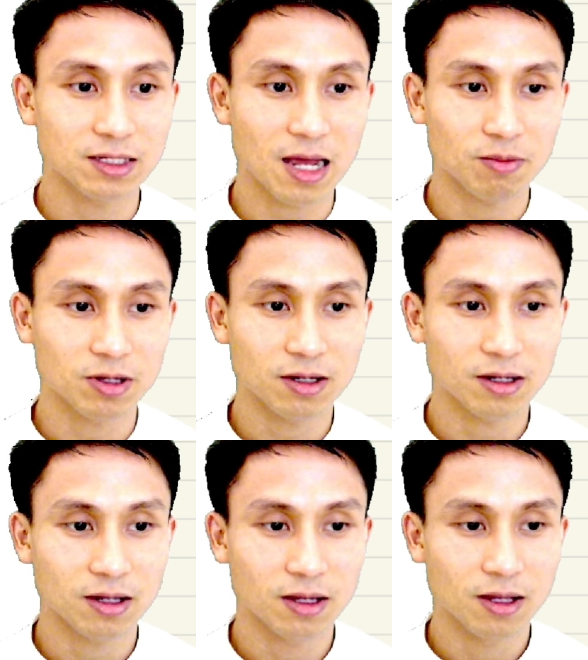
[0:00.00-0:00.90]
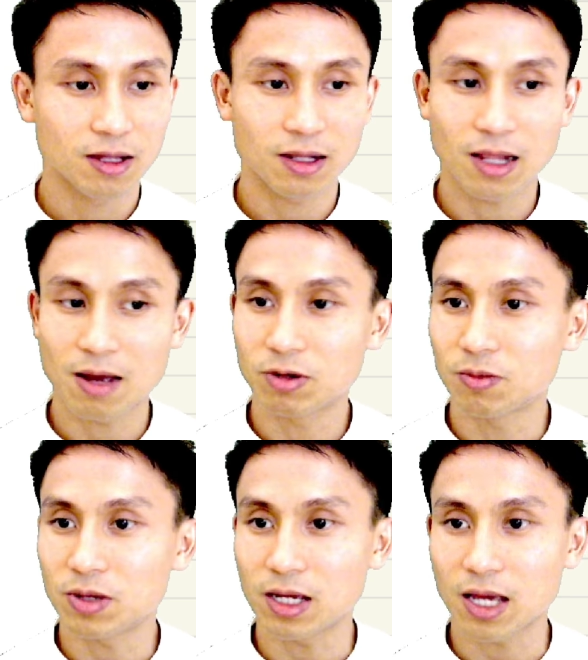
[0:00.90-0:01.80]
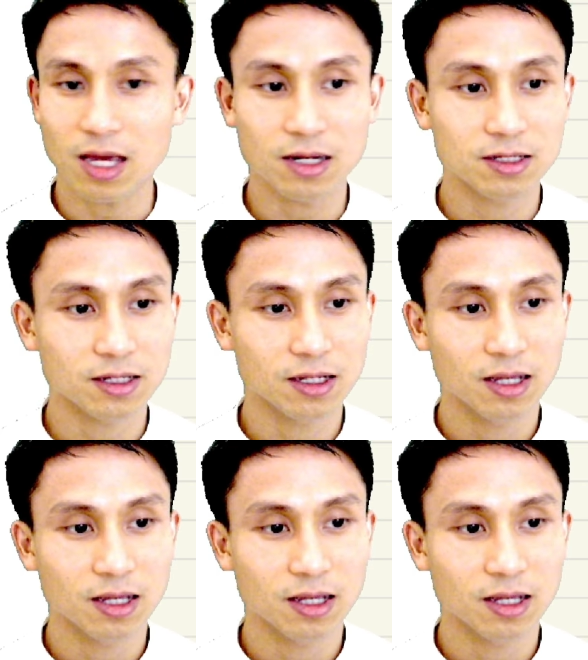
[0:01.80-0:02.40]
lambda, lambda being 8.